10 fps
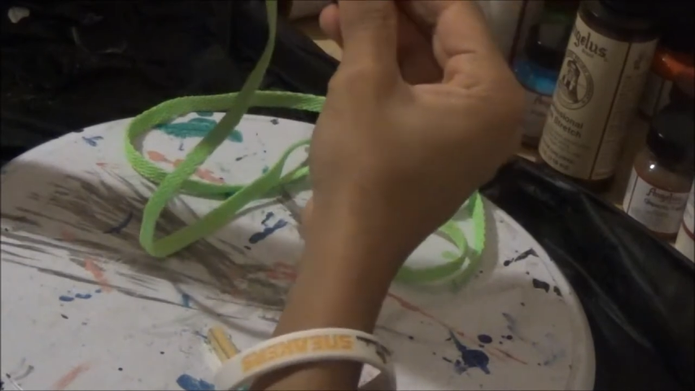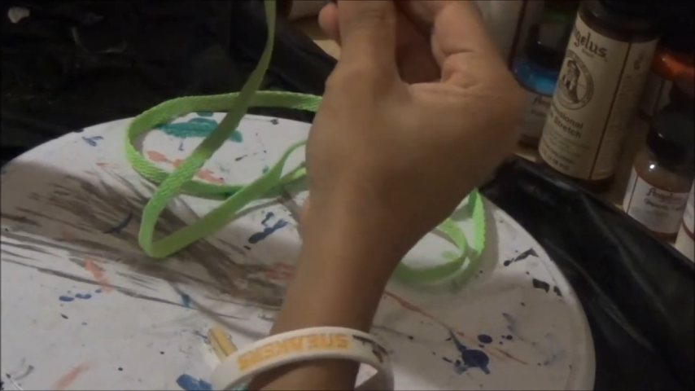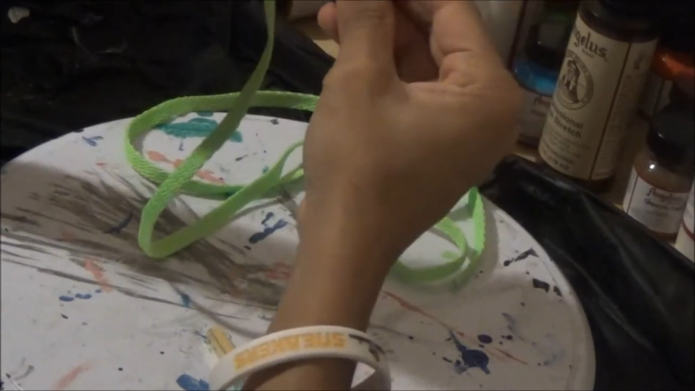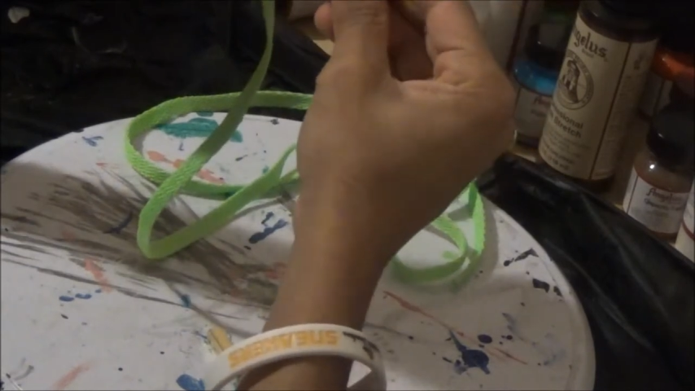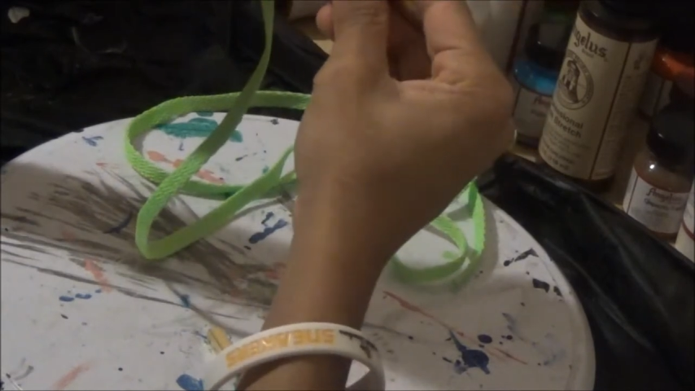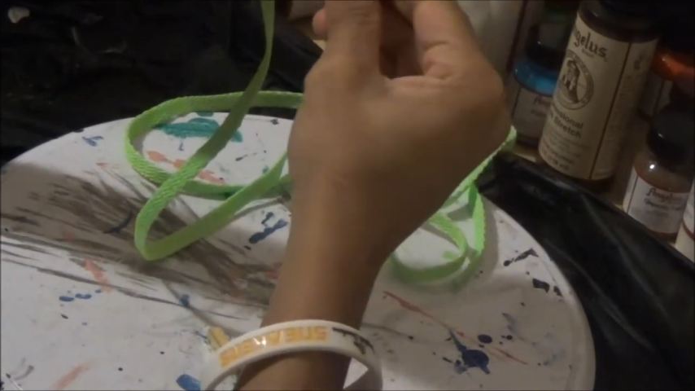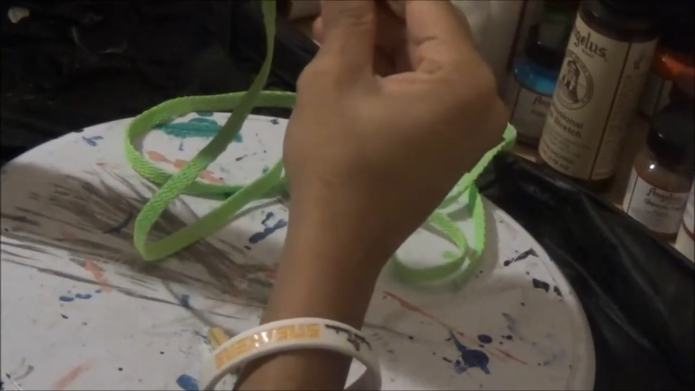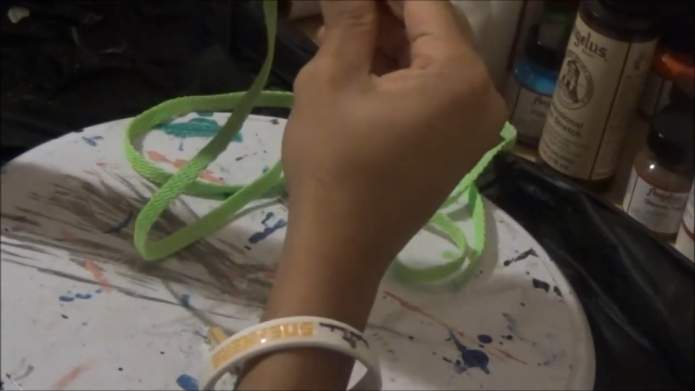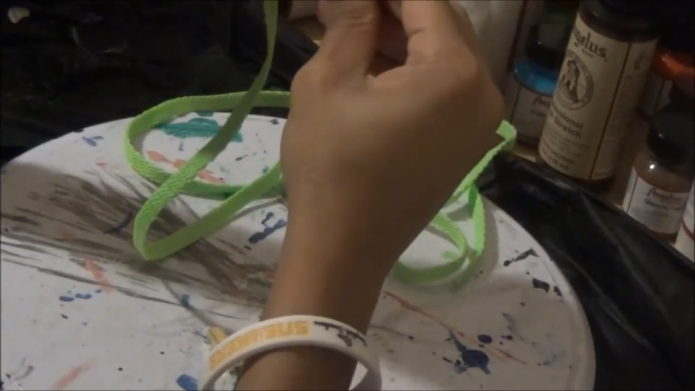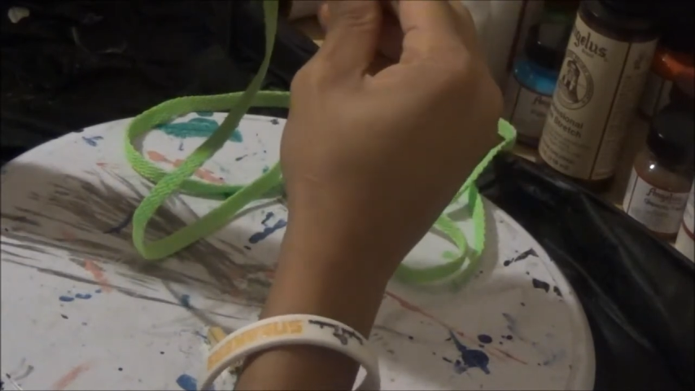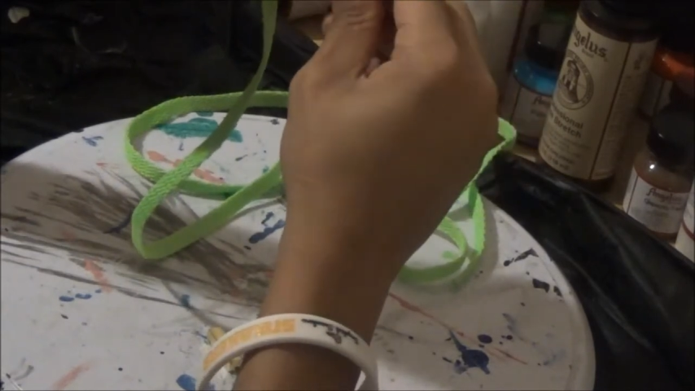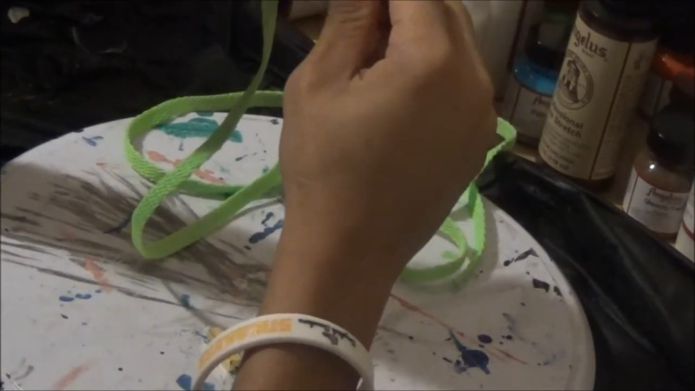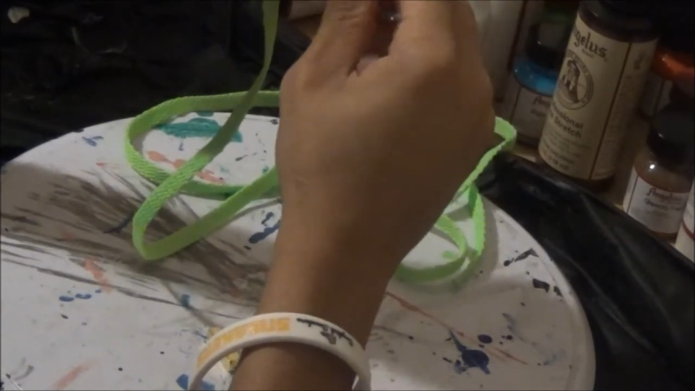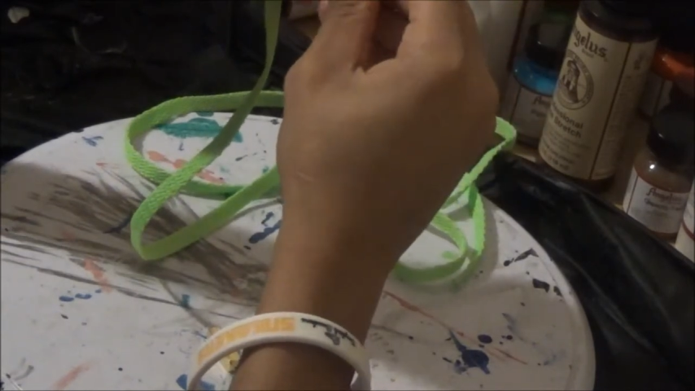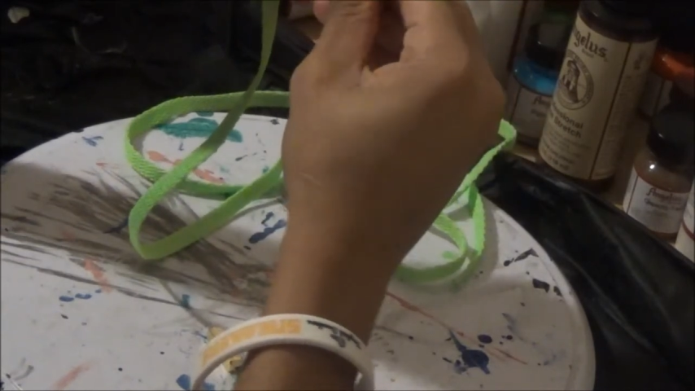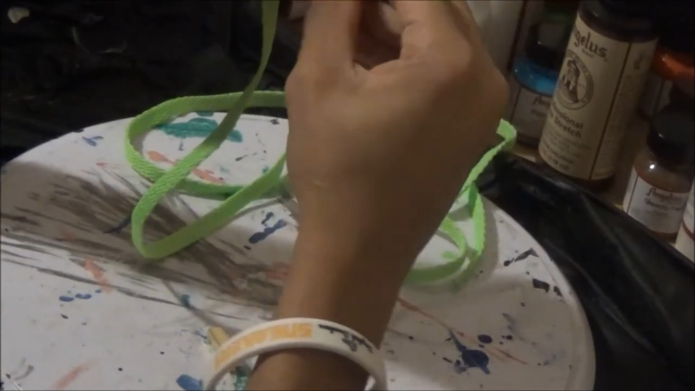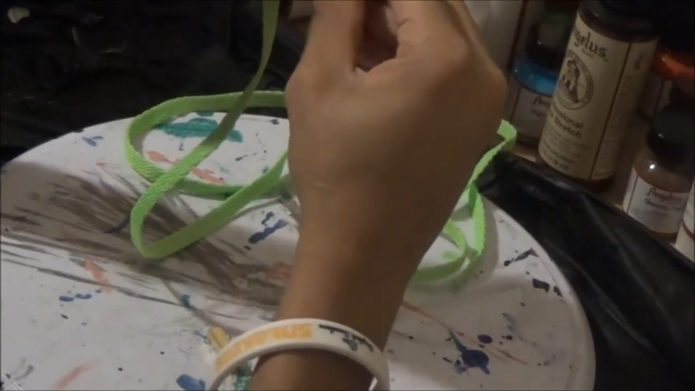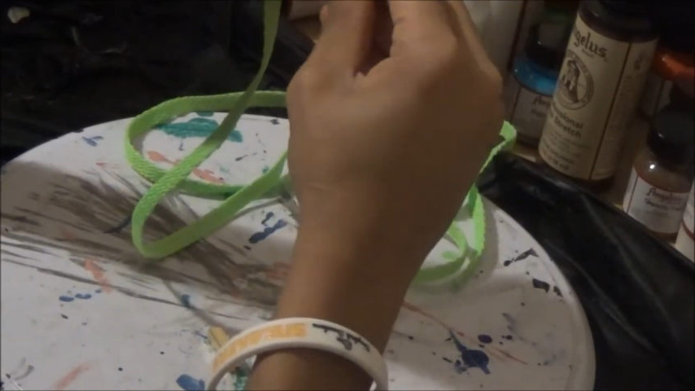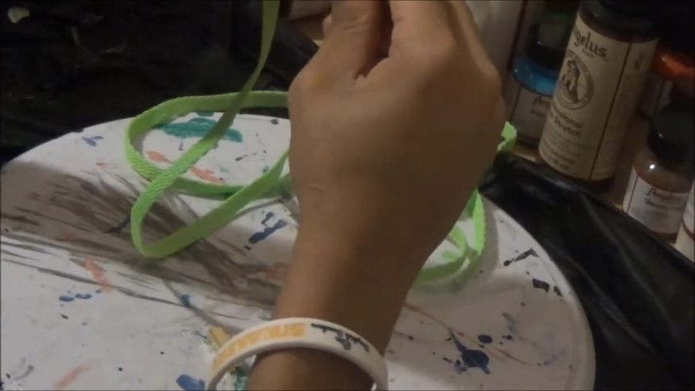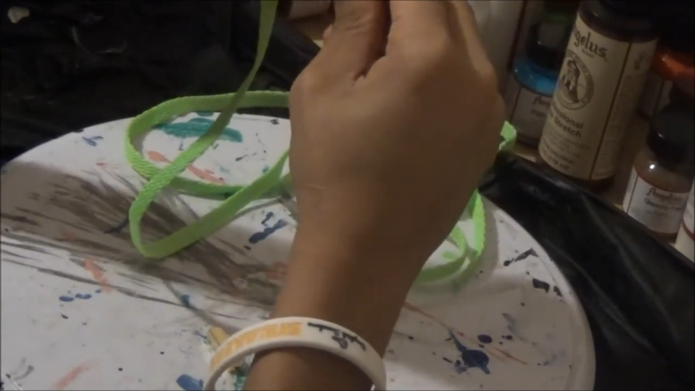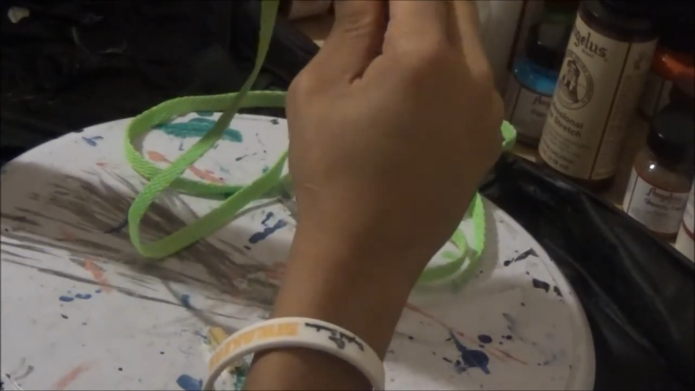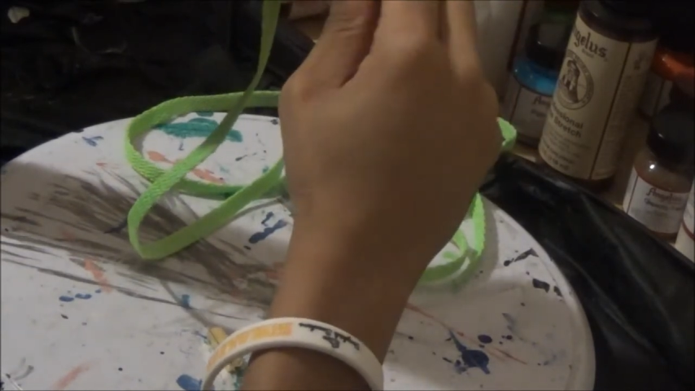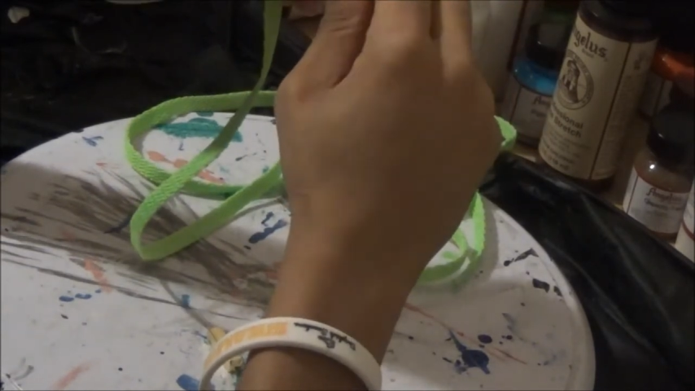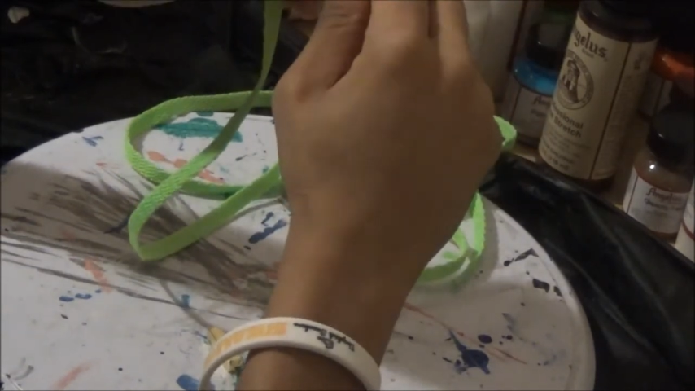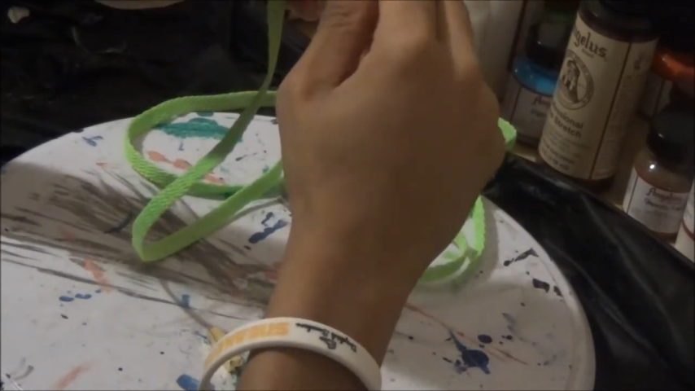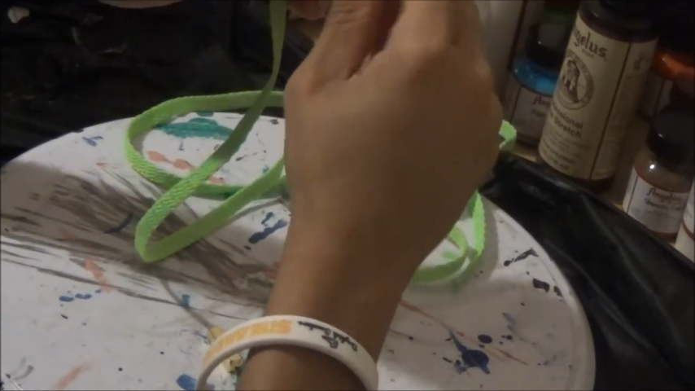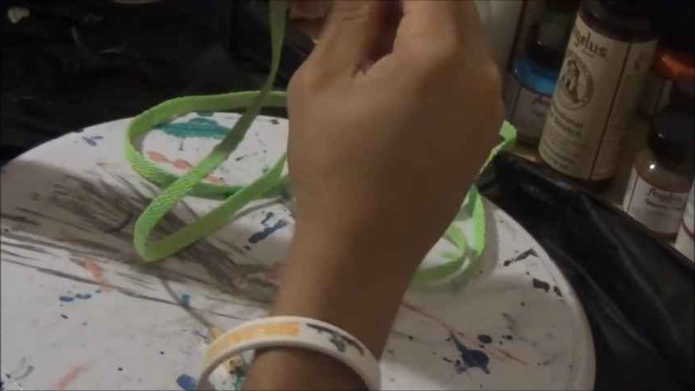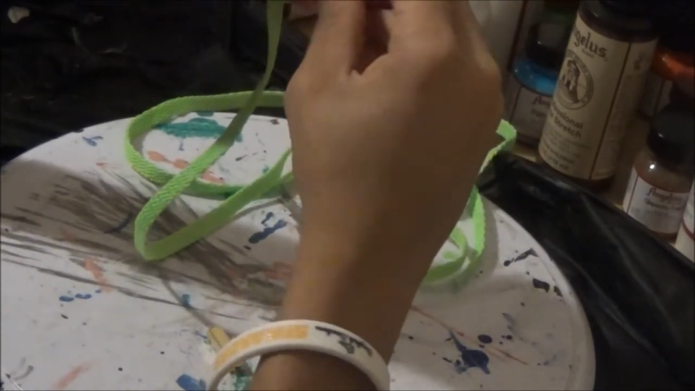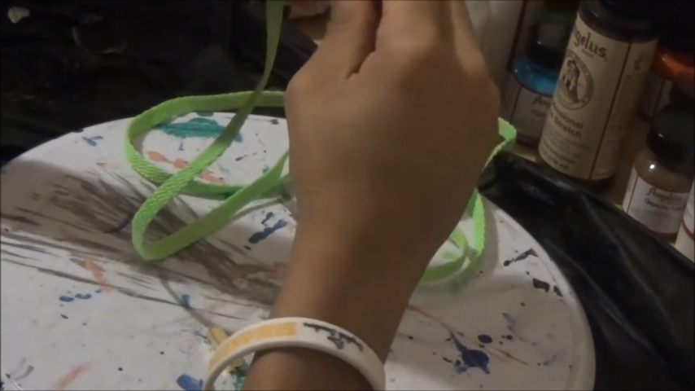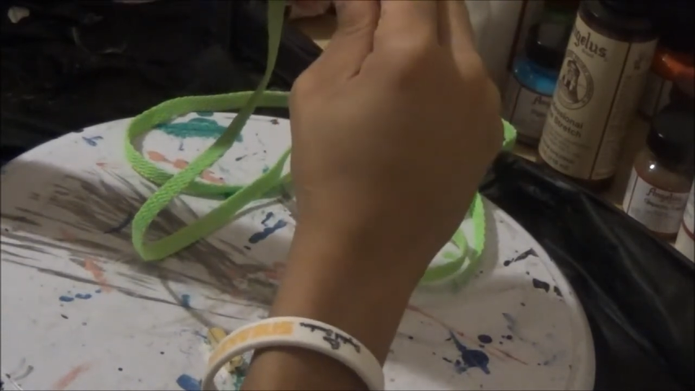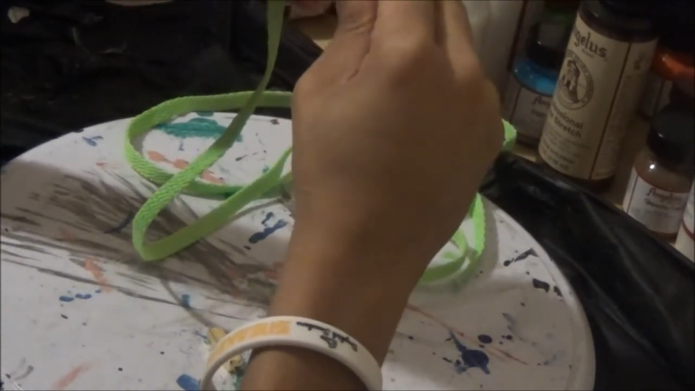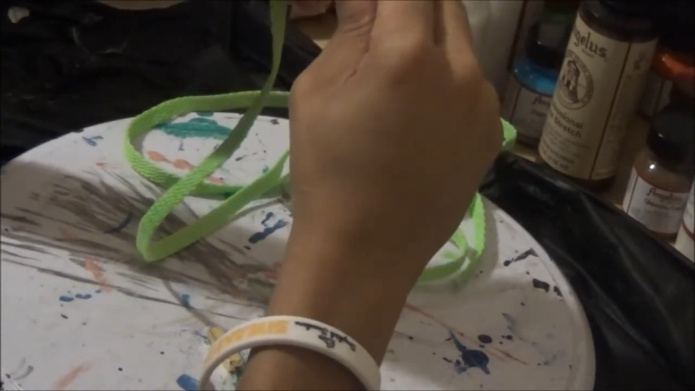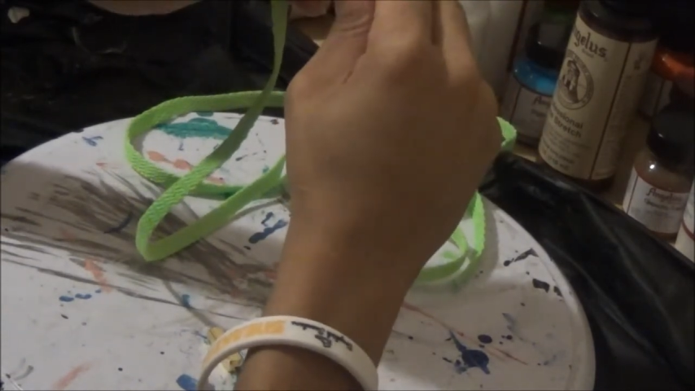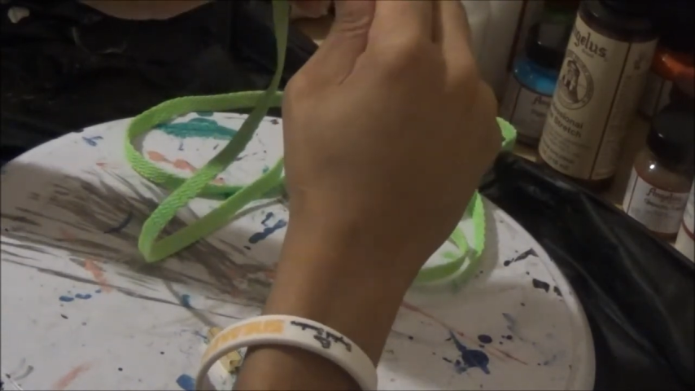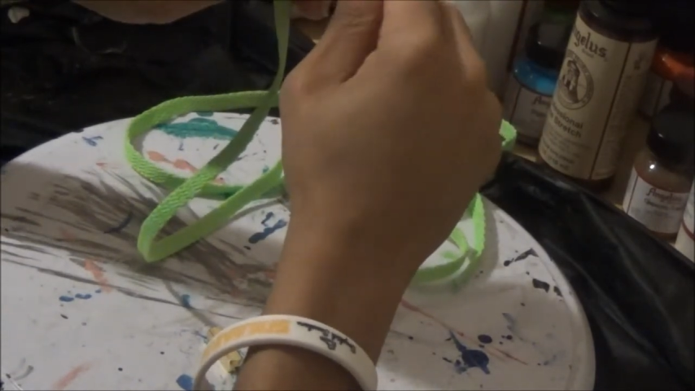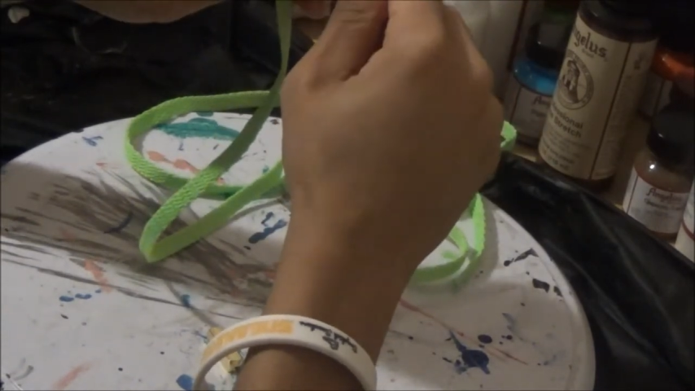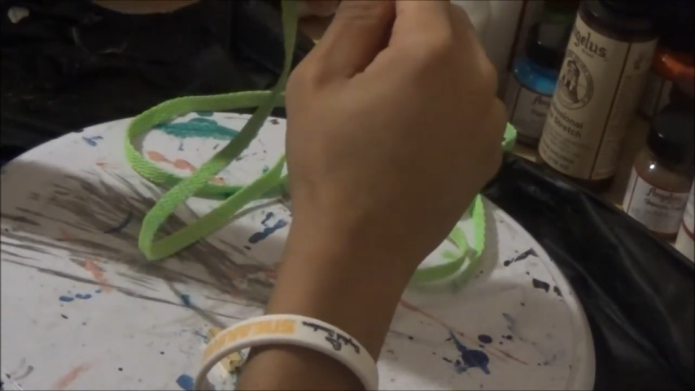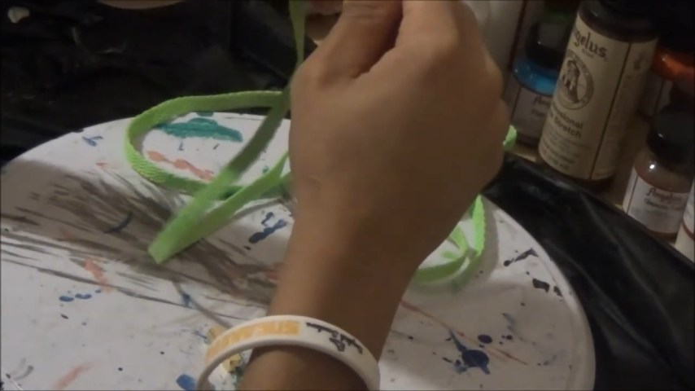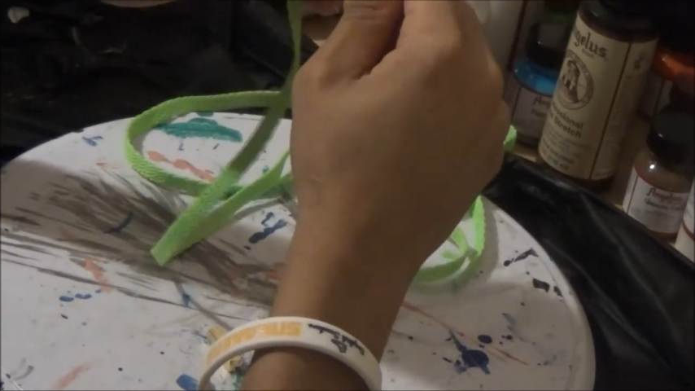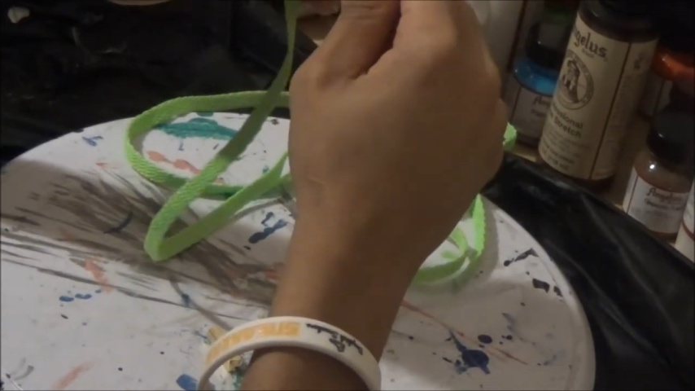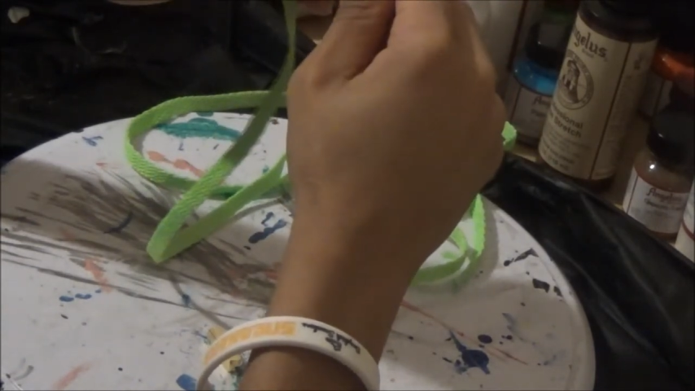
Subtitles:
[unreadable: no face in view]